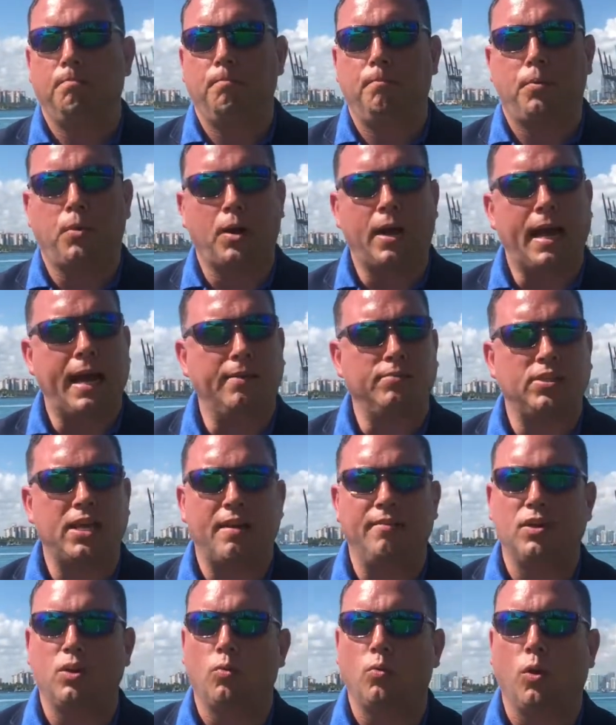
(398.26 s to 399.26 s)
perhaps
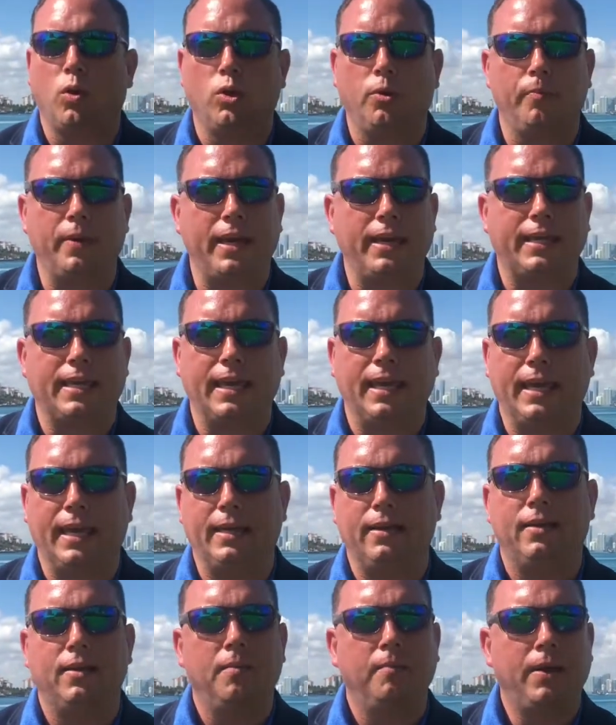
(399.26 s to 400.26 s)
having to roll a
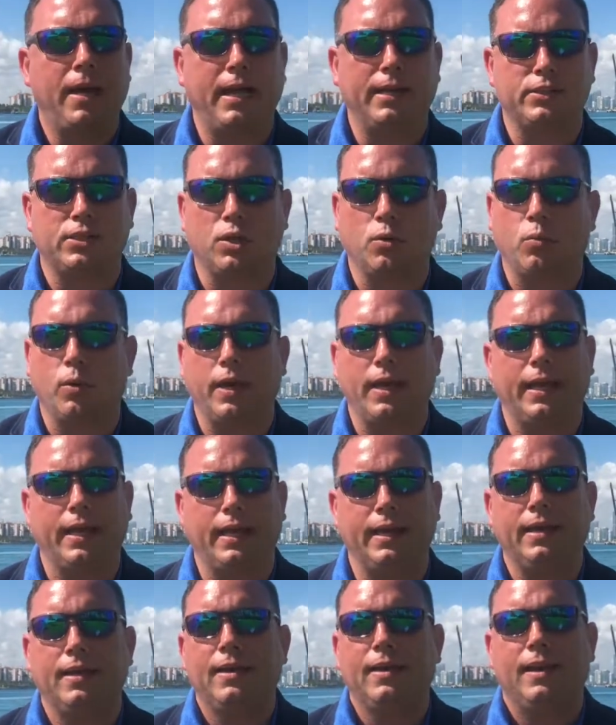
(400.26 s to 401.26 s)
Medicaid, passing
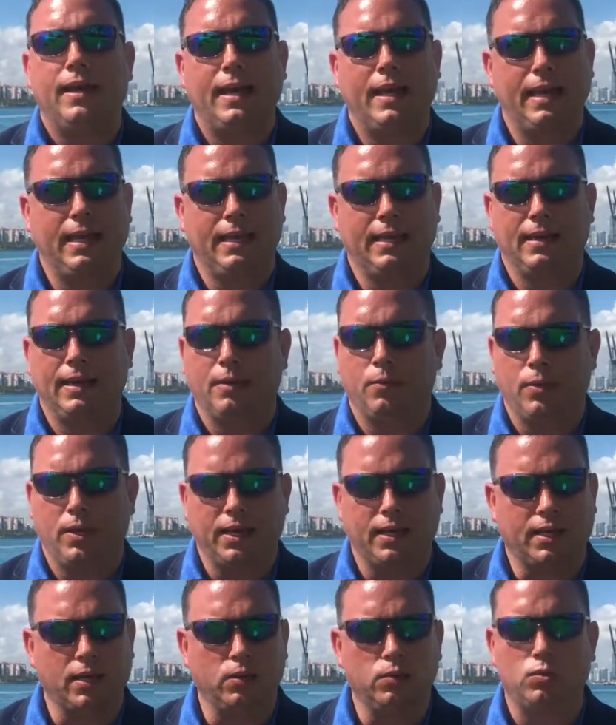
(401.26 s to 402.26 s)
away, and when
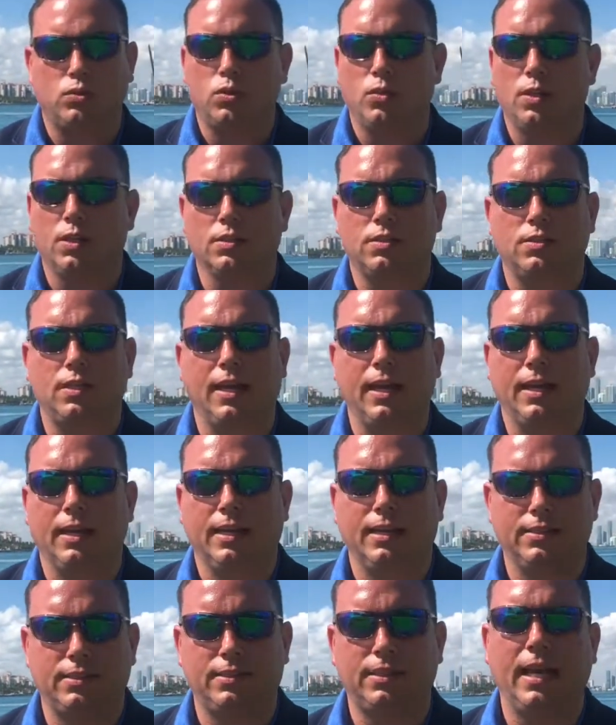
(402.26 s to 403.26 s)
it goes through the estate,
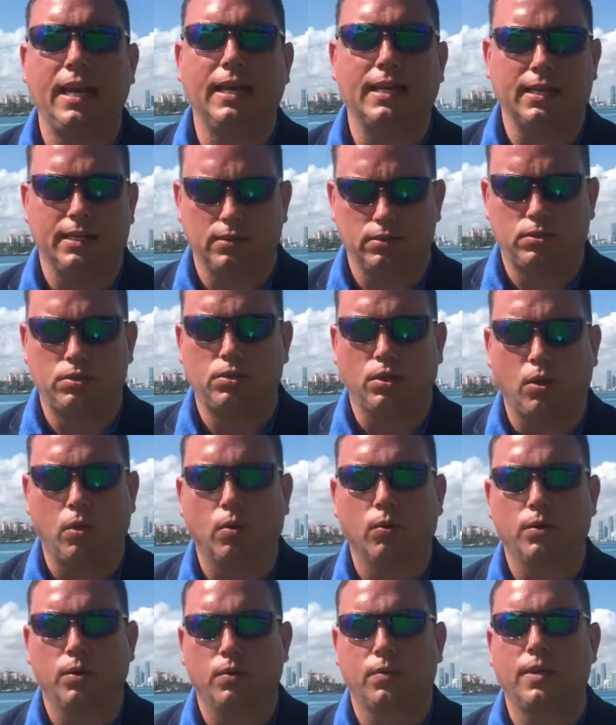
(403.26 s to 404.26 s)
it's taken and
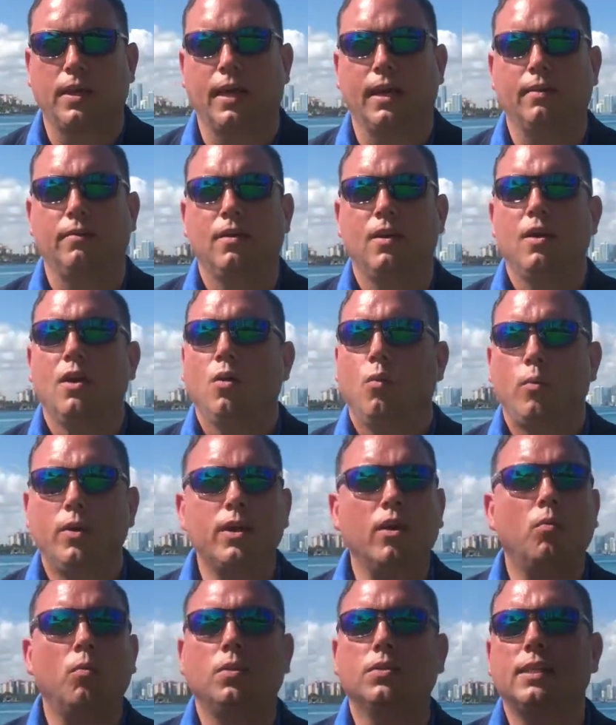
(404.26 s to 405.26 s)
sold, okay? We
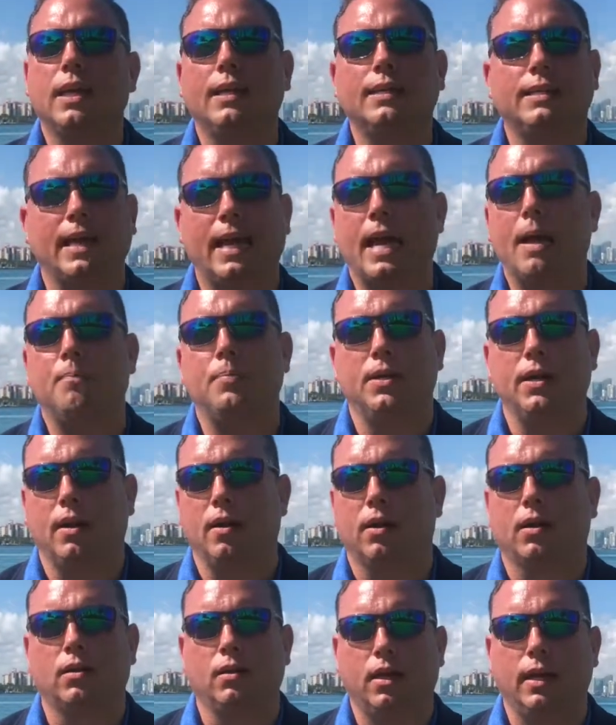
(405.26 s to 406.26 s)
don't want that to happen to
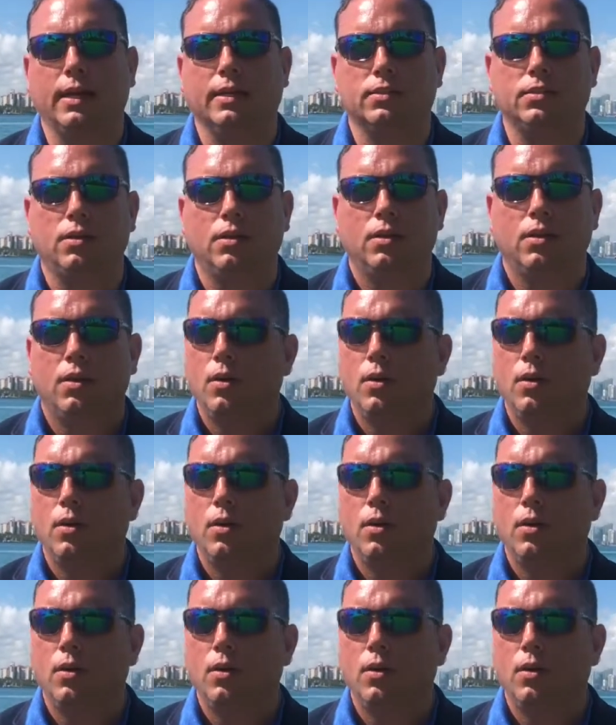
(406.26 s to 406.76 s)
our clients.